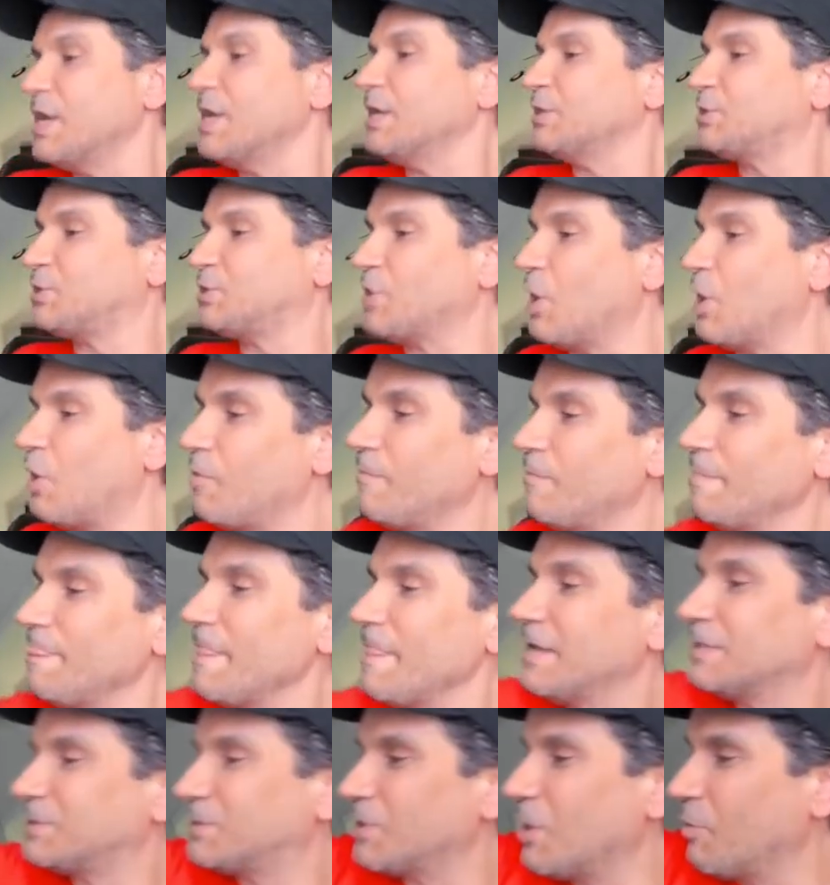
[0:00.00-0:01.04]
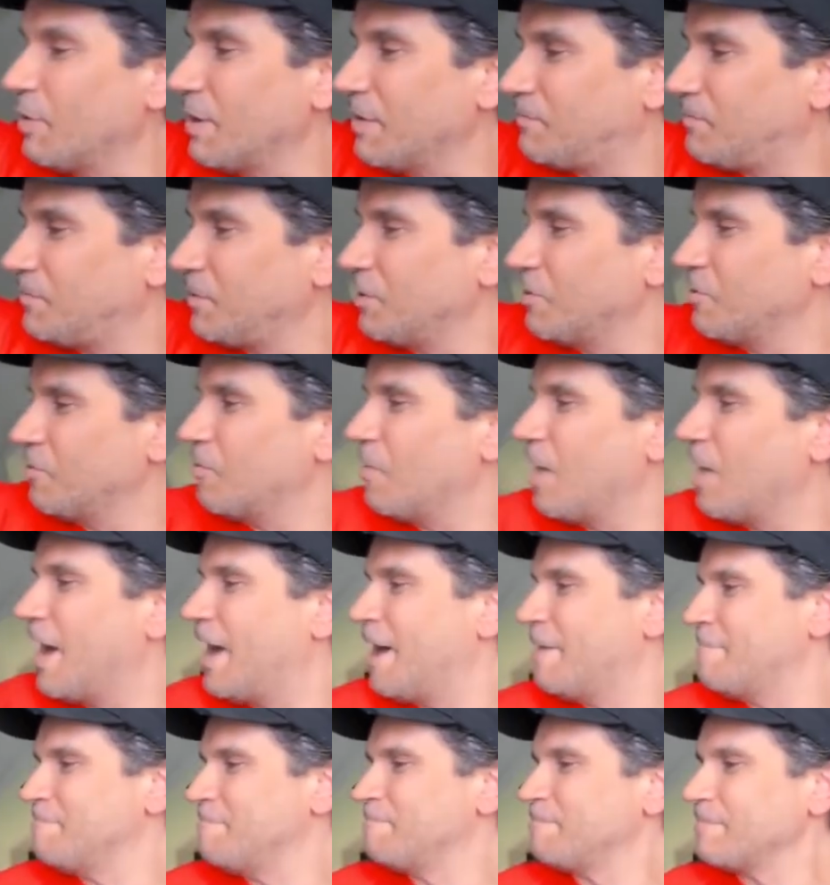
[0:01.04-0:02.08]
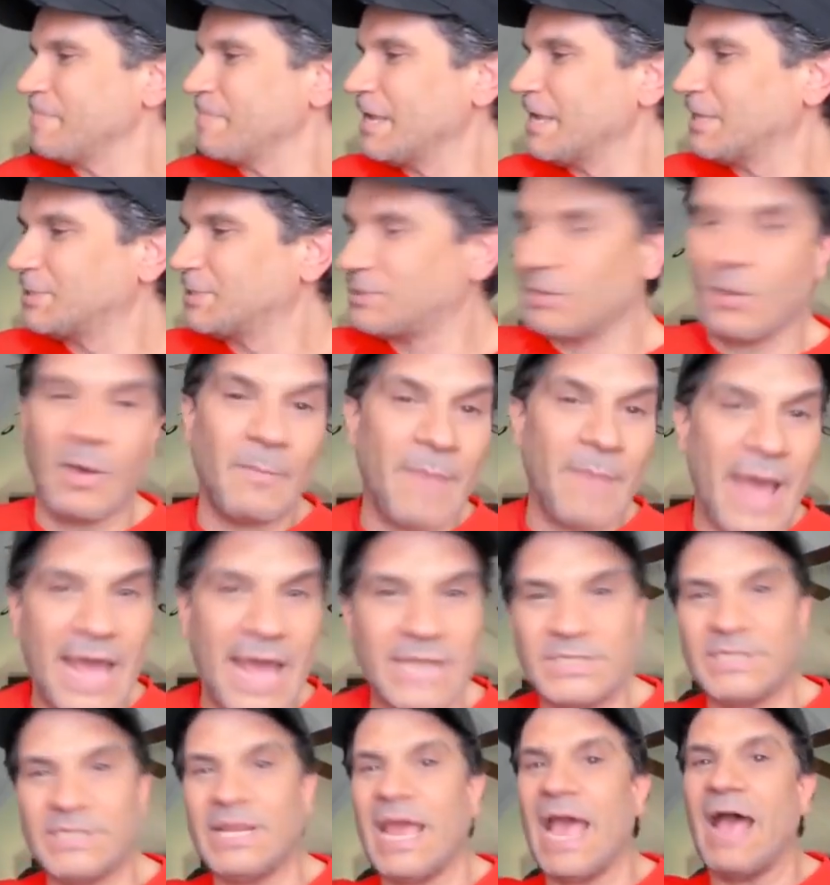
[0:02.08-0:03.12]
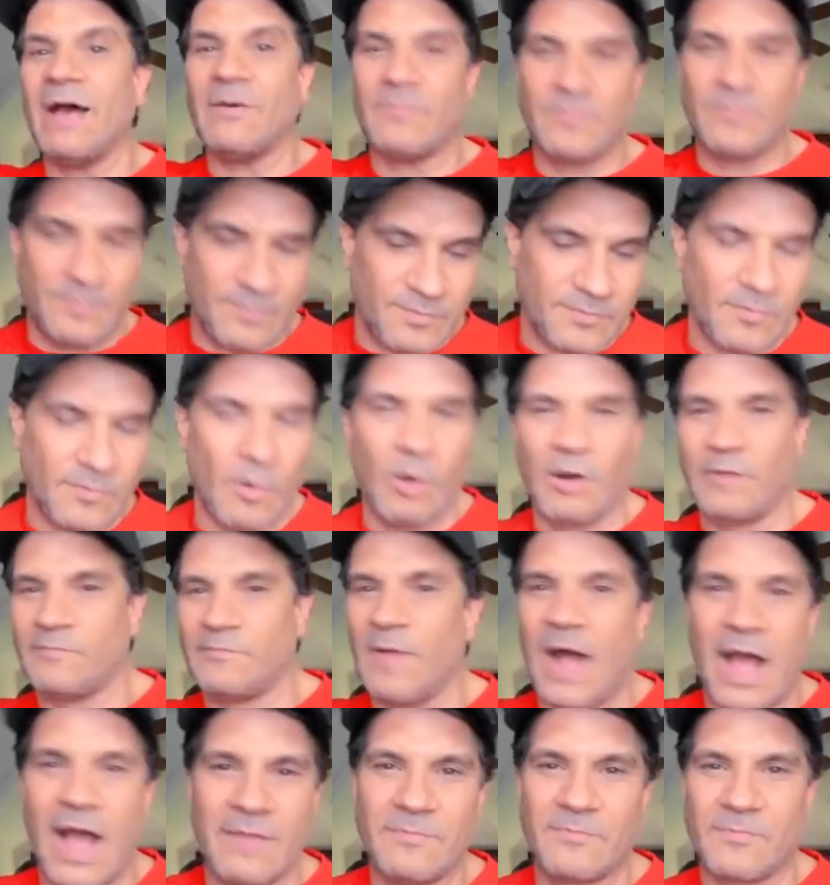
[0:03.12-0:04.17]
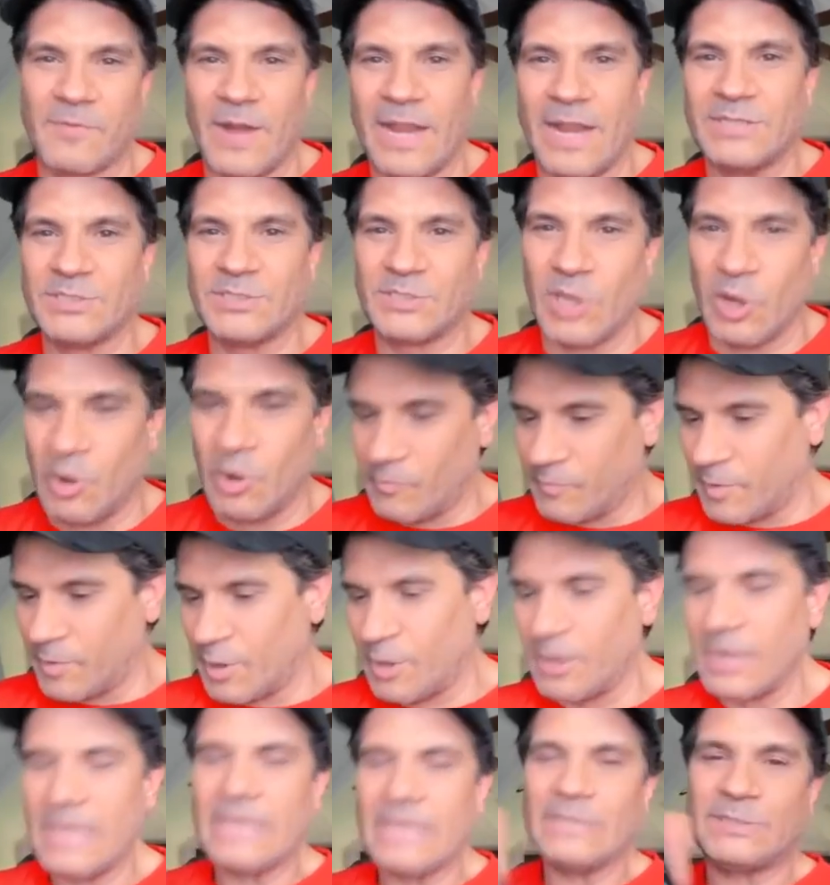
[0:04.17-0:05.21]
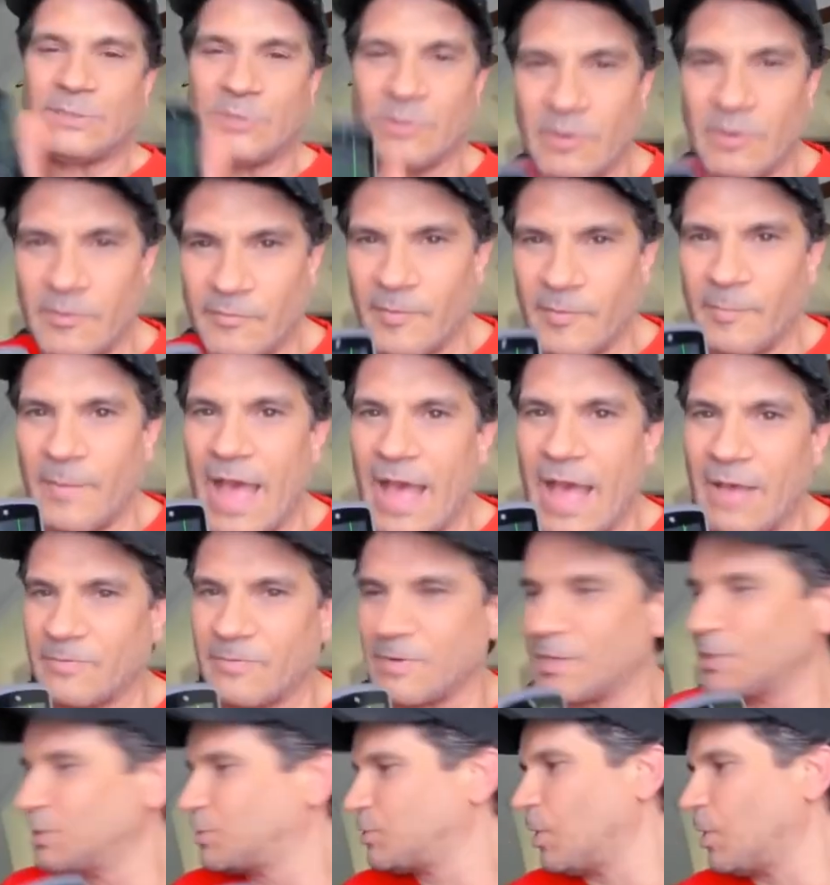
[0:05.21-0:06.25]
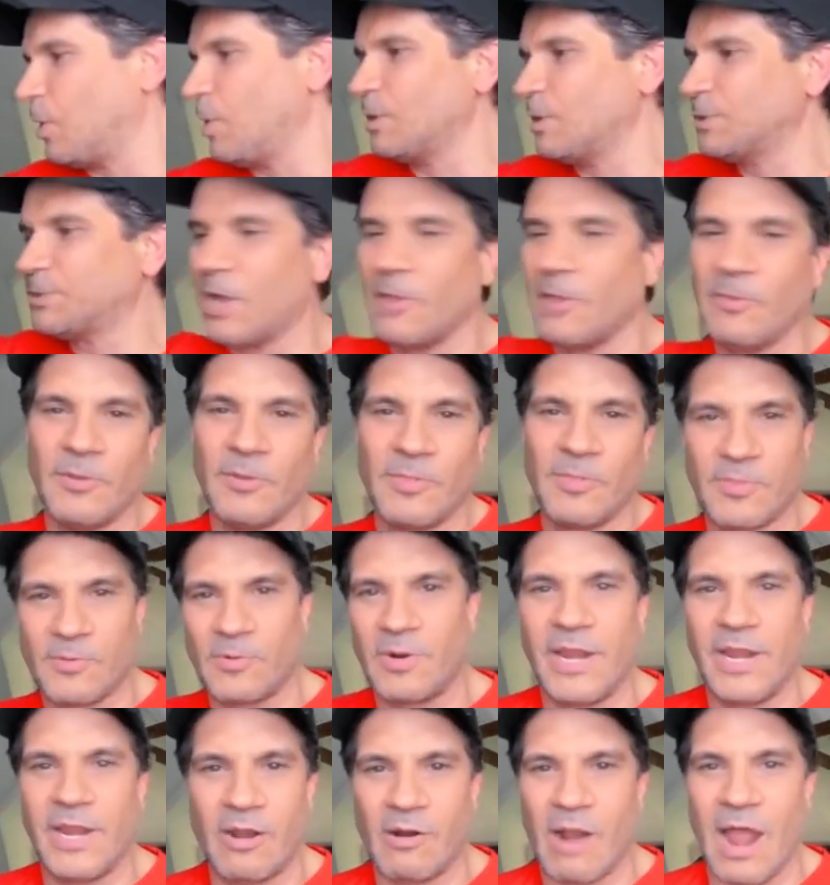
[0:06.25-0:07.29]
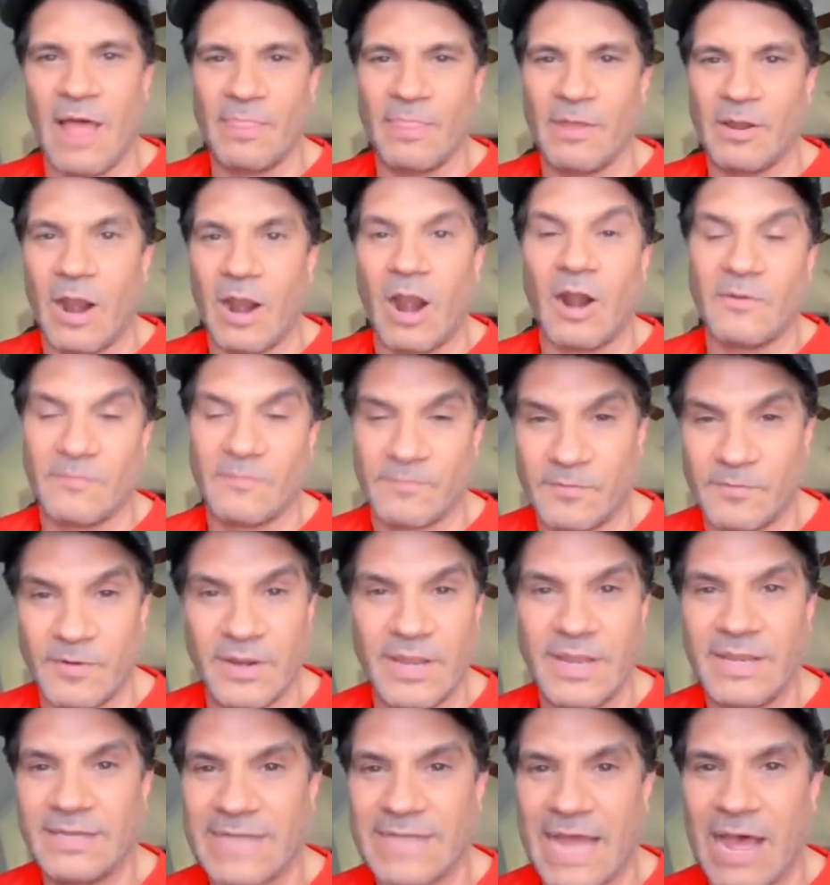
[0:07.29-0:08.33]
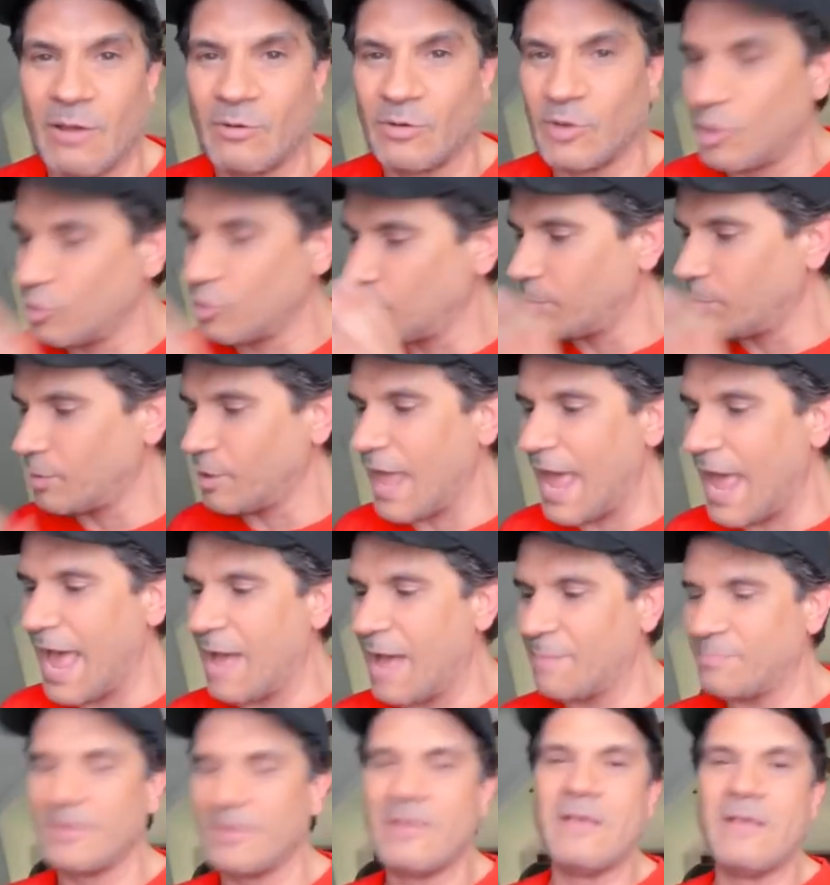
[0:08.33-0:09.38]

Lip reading: So if you so imagine you have 4 or 5 friends over, 2 of them have controllers, other 3 are on the free downloadable app,